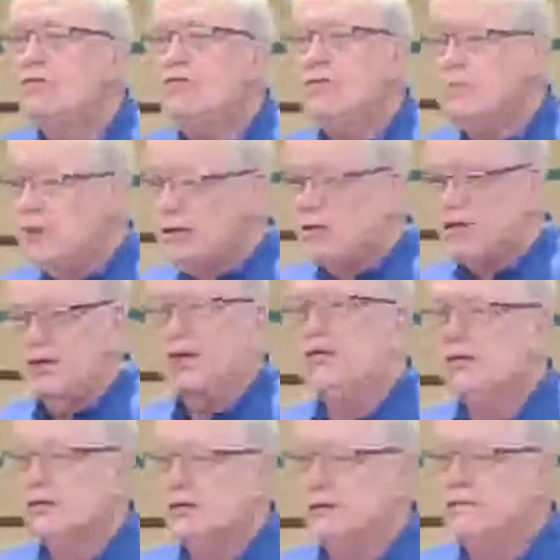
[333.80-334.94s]
do marriage
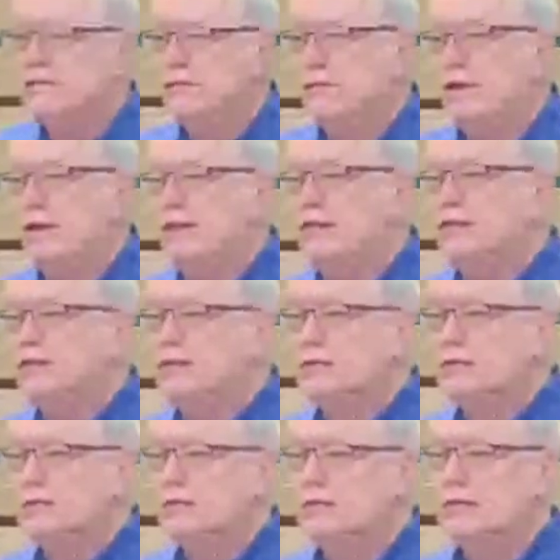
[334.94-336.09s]
counseling for us?
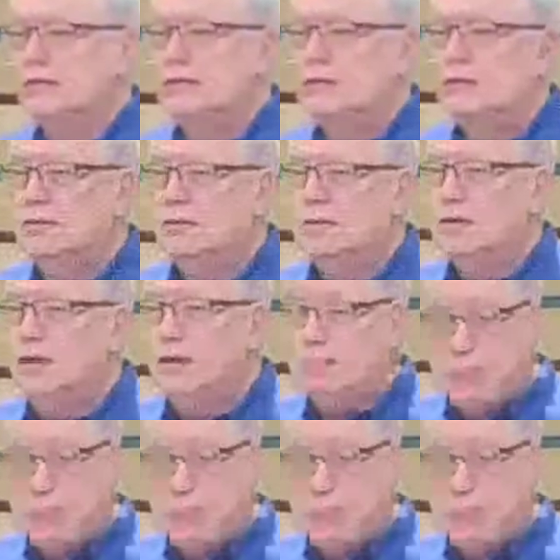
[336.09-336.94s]
And